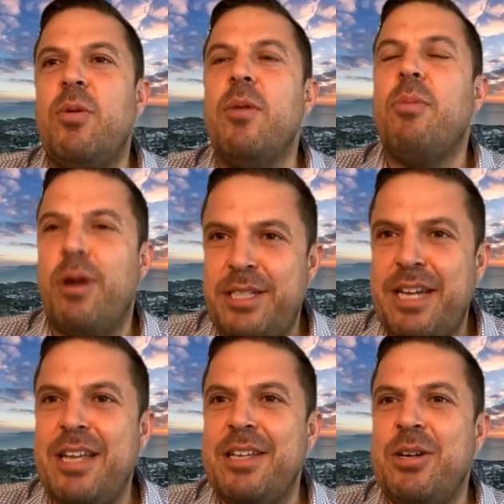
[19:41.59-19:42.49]
We
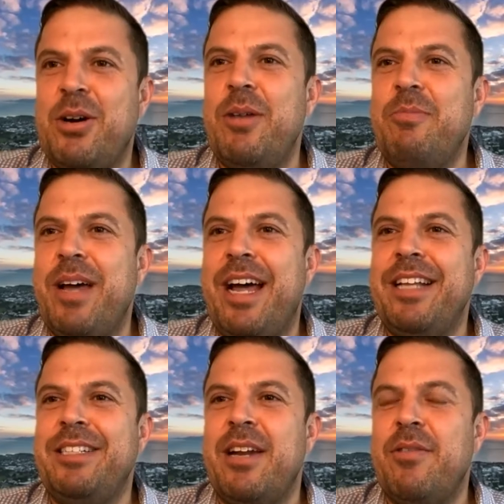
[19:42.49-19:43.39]
appreciate your time,
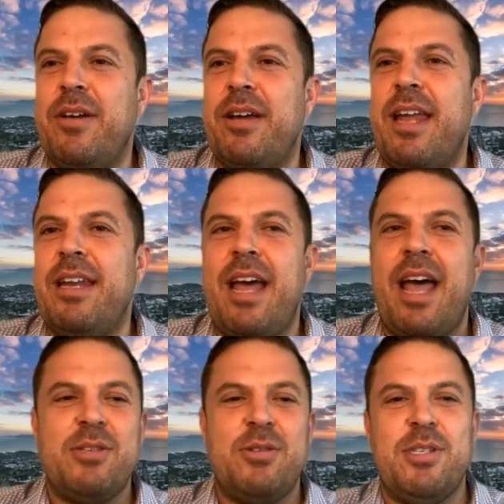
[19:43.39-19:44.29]
Jennifer. And
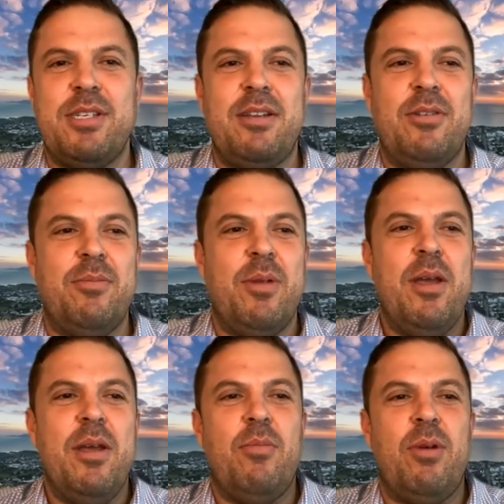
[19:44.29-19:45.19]
as Trish said, you're a
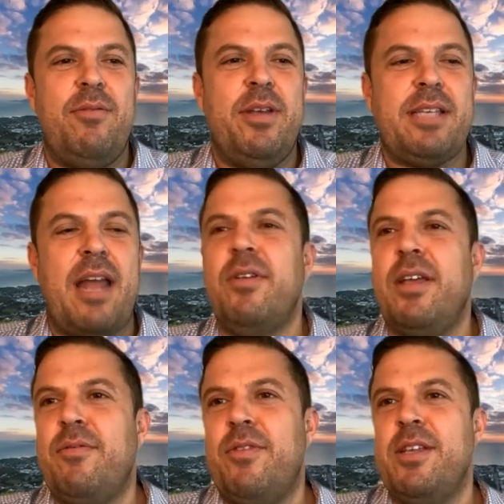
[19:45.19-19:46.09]
pretty fierce
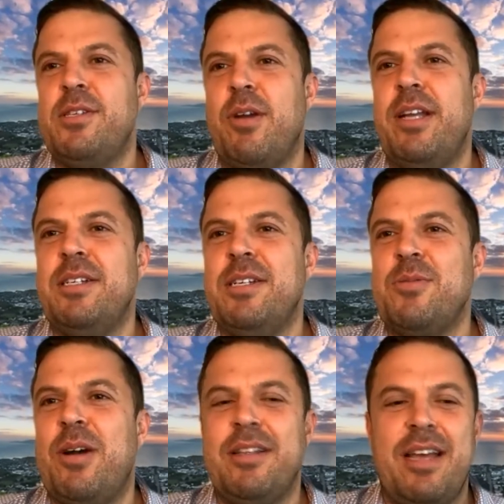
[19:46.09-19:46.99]
advocate for this region as
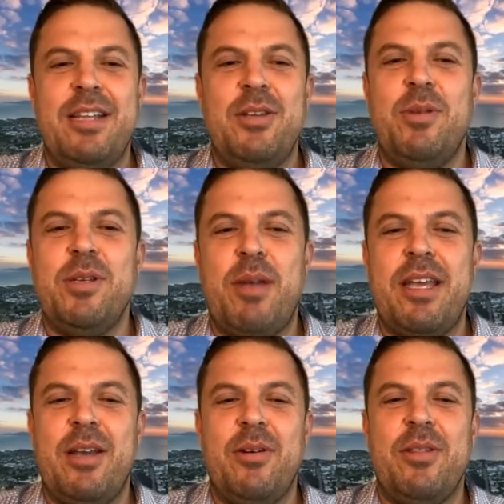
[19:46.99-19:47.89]
well. And you'll be
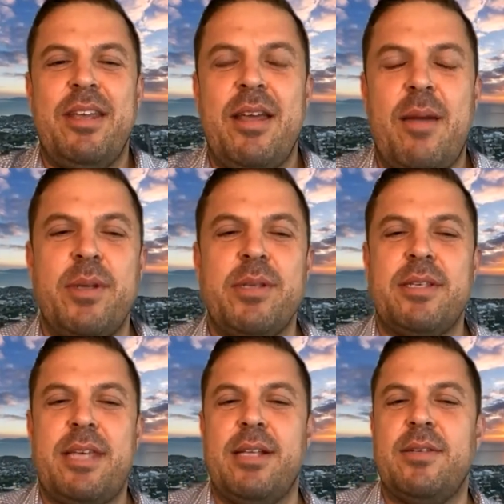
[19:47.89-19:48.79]
speaking on the Business
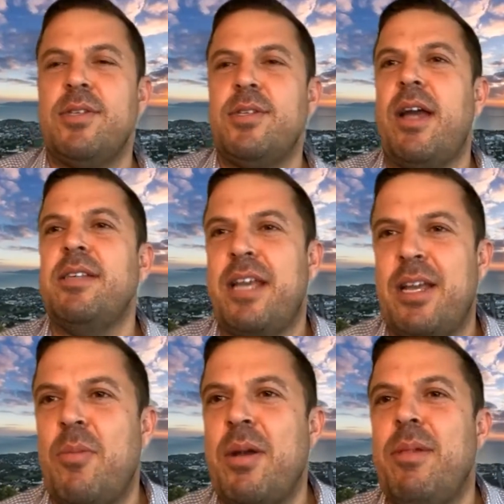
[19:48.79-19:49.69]
Council of Australia's
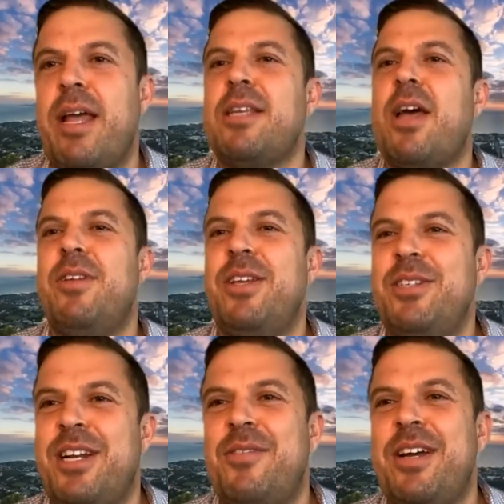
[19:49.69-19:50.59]
economic plans. Over to you,
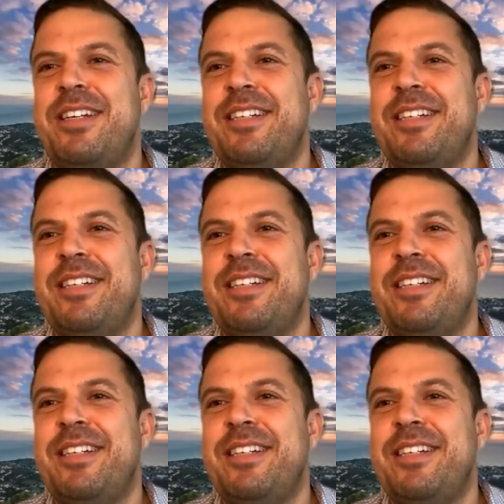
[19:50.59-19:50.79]
Jennifer.